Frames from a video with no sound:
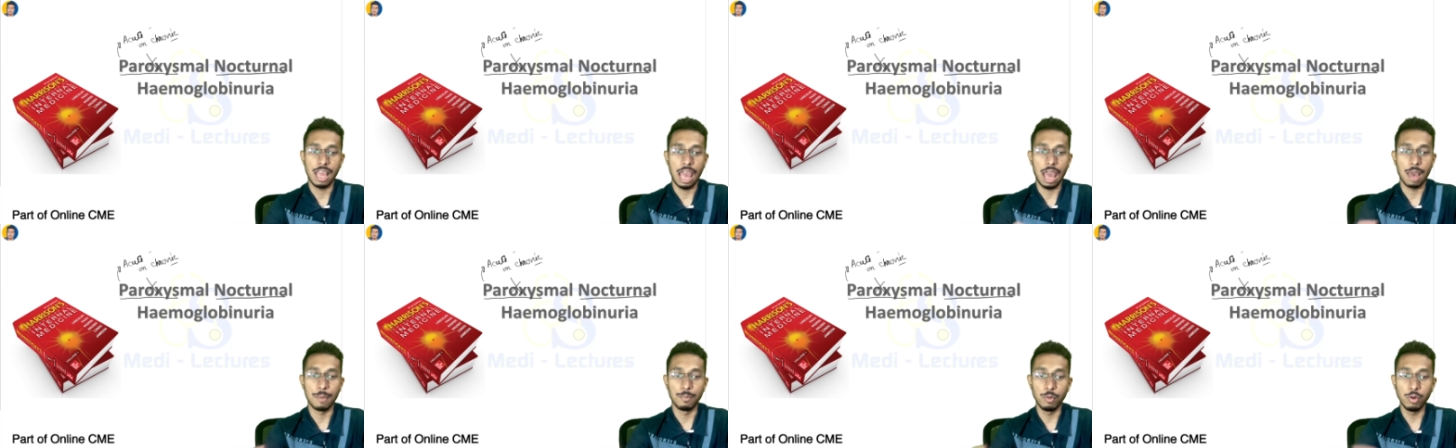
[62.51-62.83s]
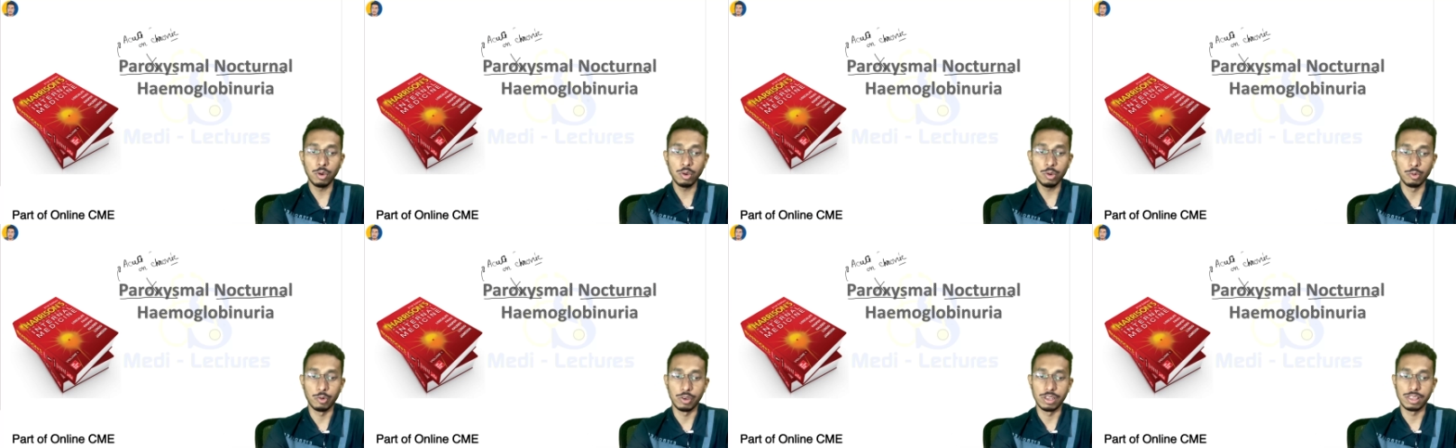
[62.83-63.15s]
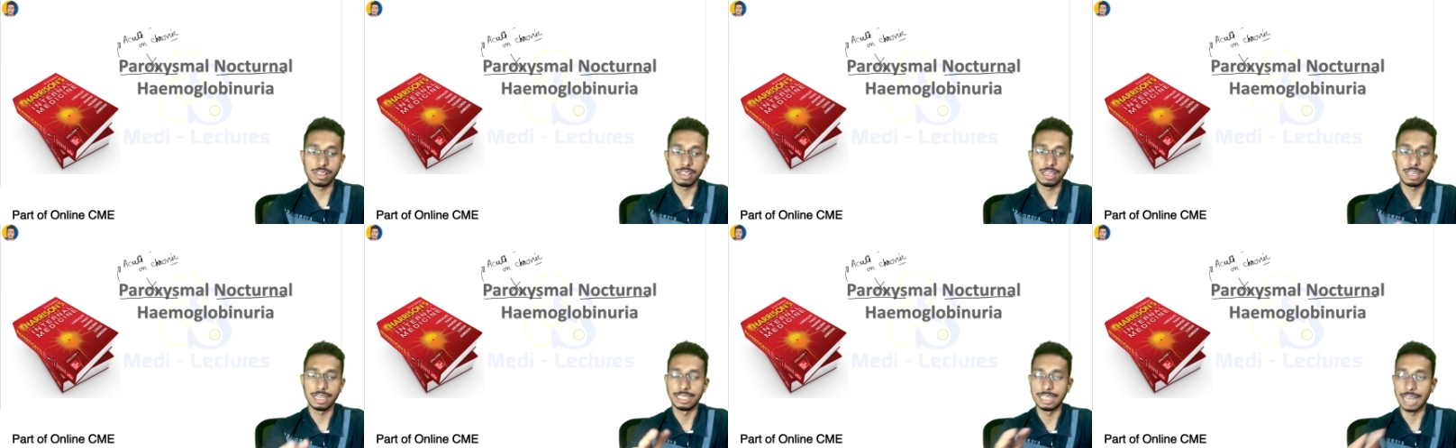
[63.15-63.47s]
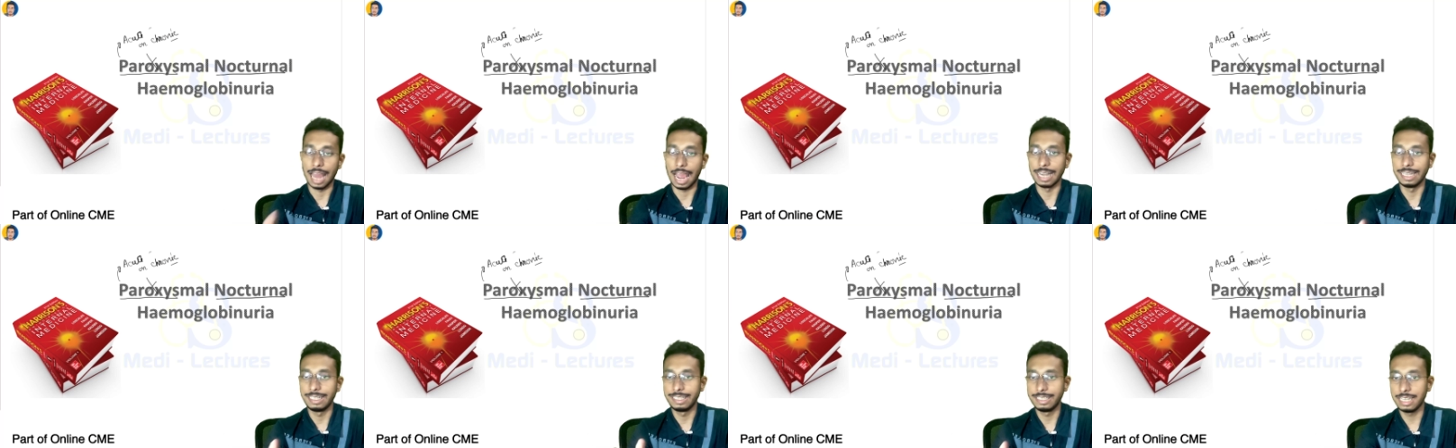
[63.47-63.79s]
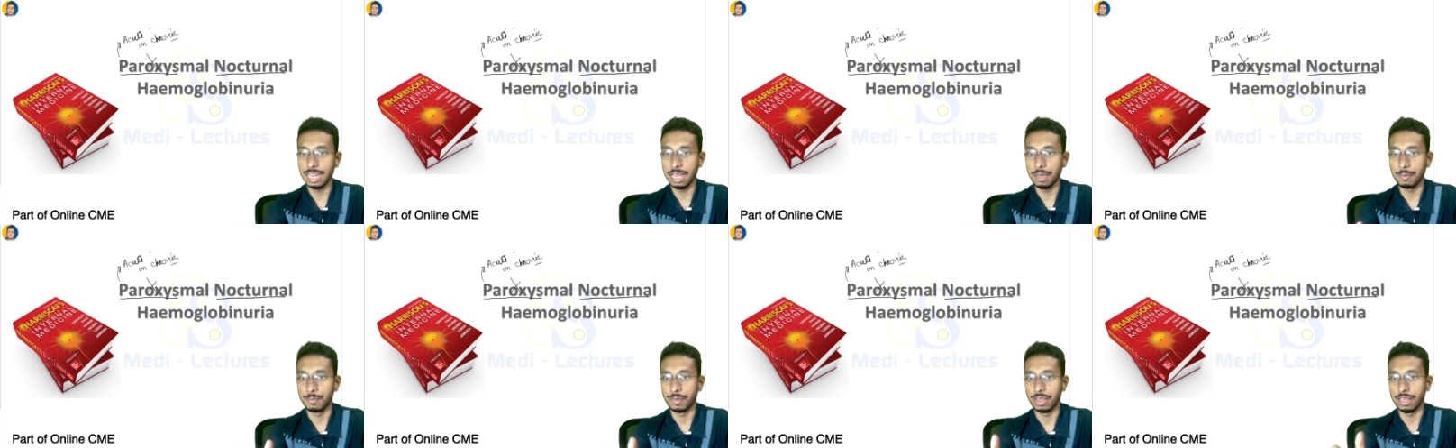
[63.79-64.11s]
among which
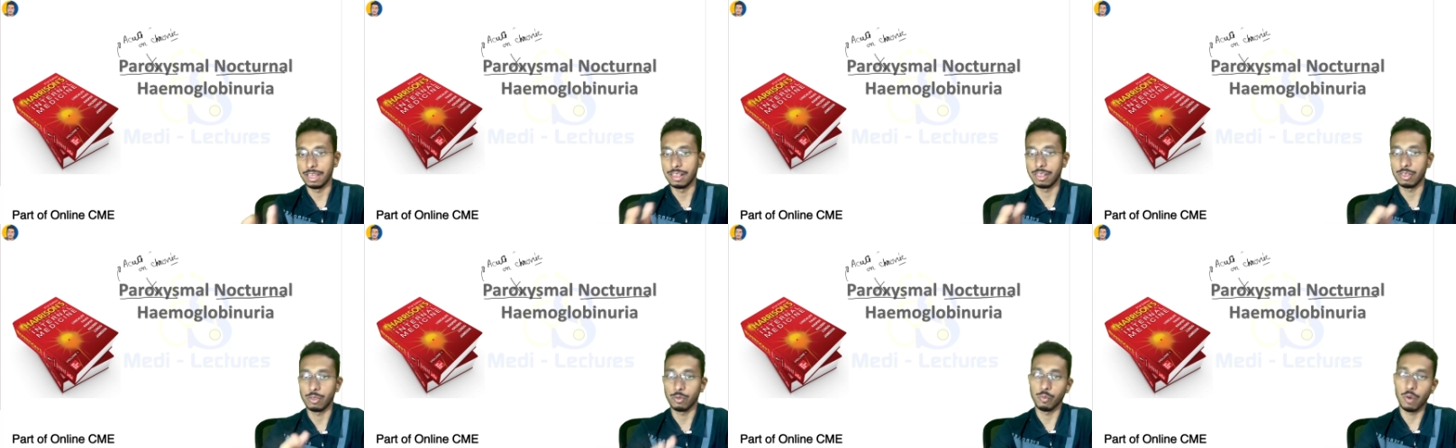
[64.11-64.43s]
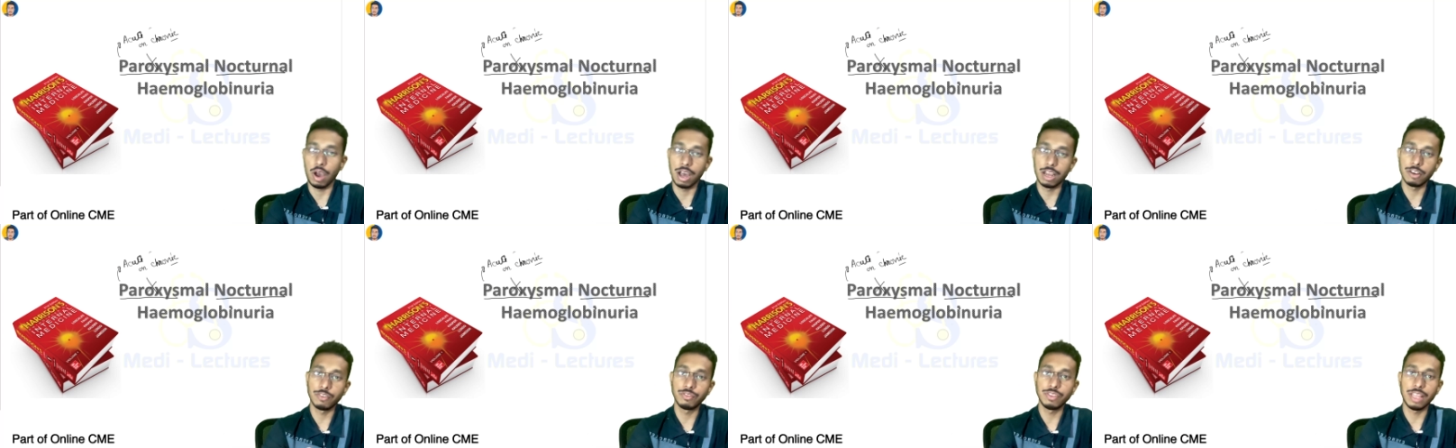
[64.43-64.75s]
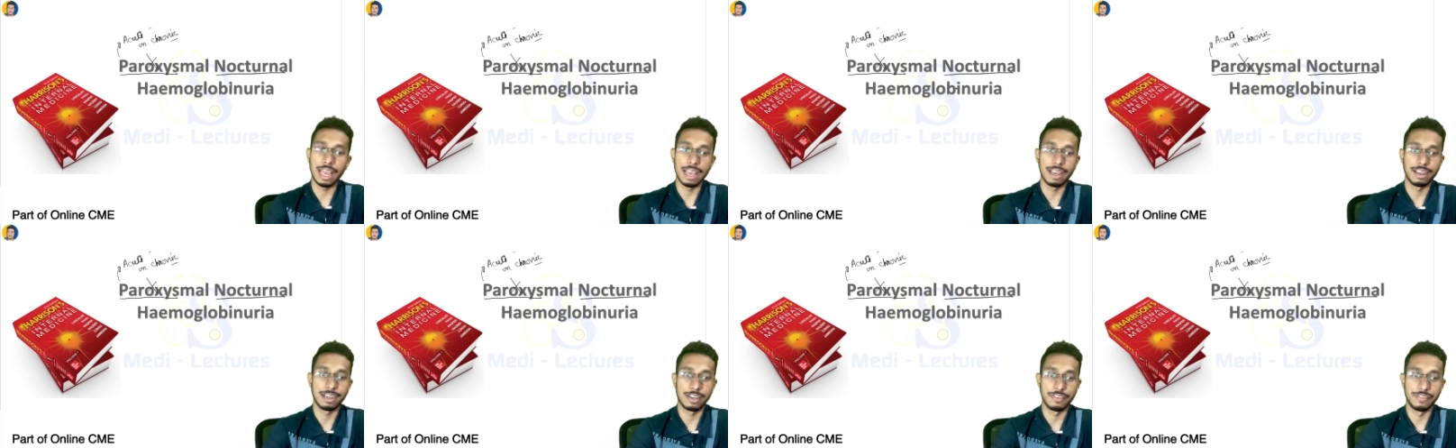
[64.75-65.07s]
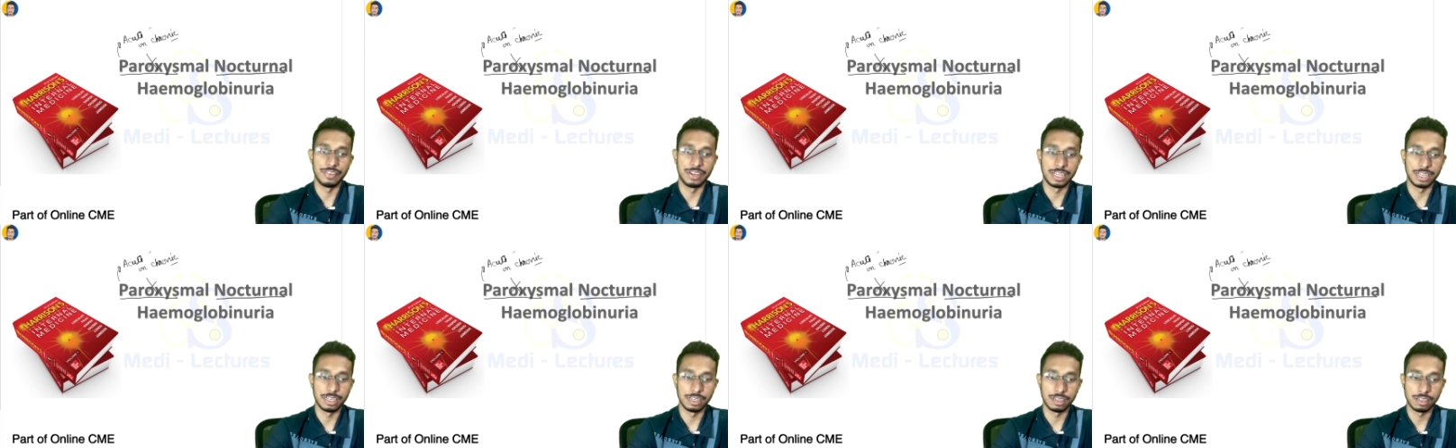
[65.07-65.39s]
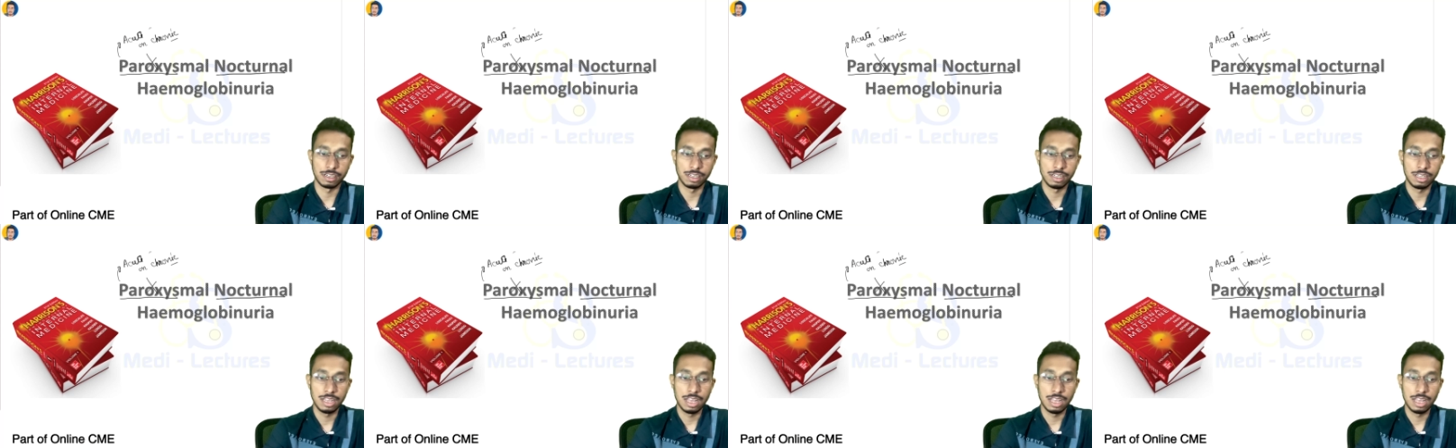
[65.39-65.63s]
nighttime is one of the aggravator